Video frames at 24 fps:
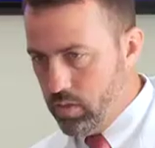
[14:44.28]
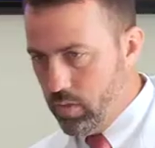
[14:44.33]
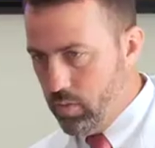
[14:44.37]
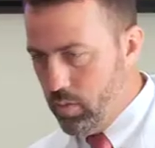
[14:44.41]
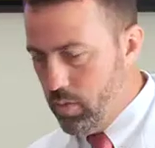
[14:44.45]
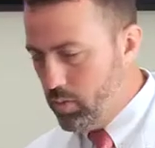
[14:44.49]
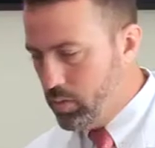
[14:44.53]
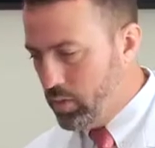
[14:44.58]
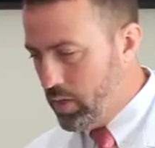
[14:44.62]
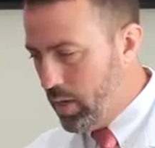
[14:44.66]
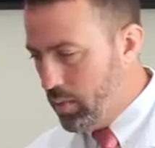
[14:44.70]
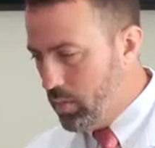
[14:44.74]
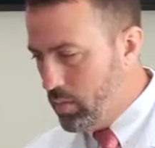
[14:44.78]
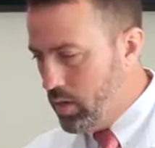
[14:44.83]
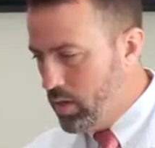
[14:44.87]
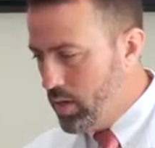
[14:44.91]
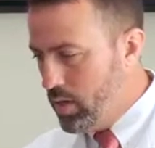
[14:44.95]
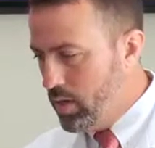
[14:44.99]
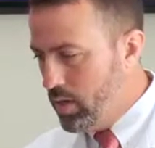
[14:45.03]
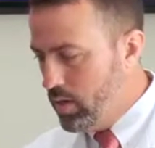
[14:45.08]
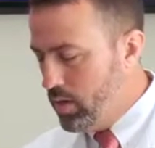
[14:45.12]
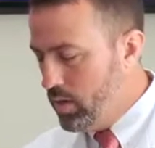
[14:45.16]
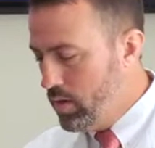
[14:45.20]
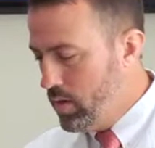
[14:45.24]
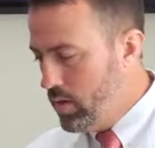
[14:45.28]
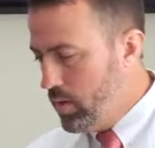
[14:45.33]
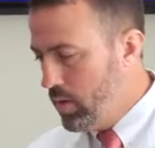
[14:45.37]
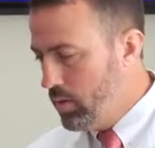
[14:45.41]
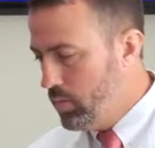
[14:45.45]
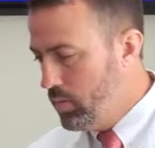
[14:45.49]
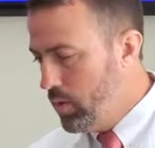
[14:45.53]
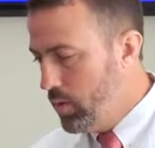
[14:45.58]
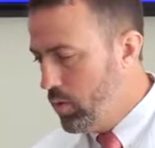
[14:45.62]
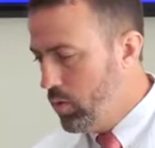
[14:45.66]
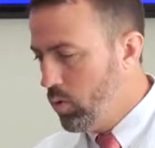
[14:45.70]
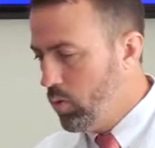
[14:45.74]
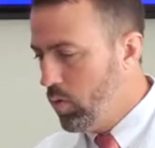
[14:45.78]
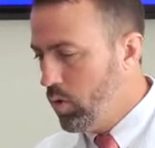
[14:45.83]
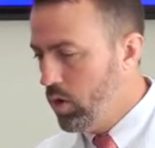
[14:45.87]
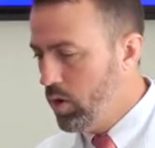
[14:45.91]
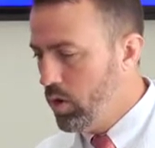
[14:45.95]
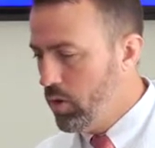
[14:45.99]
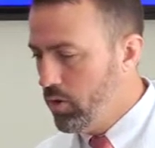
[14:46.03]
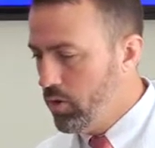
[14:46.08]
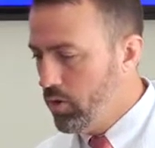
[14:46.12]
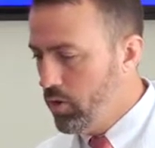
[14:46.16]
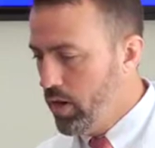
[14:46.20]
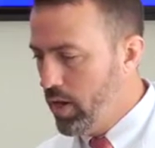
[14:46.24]
tell people it's like putting mineral
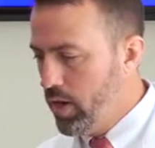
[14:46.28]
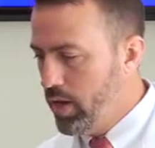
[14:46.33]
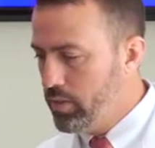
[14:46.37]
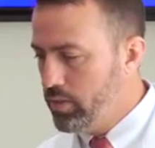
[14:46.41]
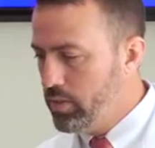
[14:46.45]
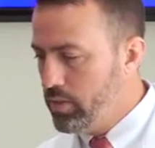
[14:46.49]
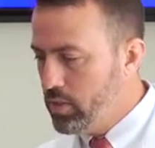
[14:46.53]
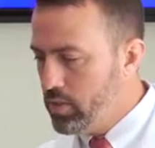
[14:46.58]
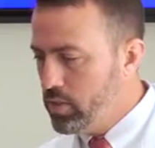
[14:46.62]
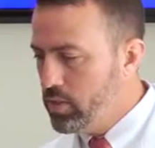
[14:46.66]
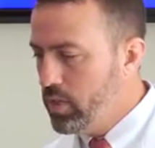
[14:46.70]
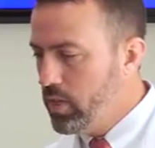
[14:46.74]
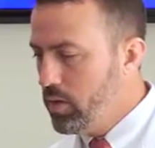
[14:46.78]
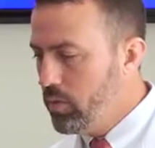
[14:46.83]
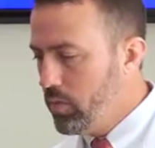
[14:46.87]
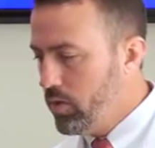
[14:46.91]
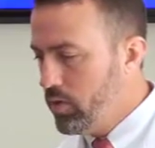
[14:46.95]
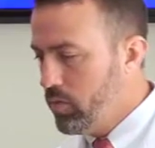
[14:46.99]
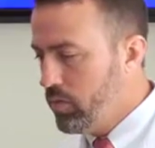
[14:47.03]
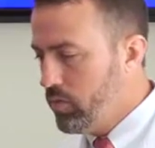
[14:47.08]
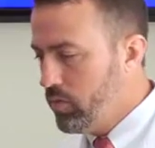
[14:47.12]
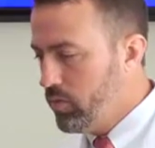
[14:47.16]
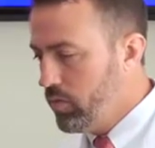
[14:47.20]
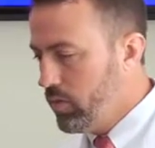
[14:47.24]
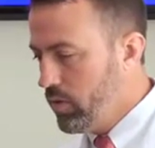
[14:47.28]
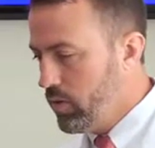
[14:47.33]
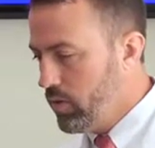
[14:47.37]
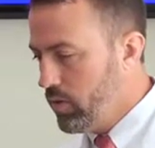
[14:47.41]
oil on your hands. It just decreases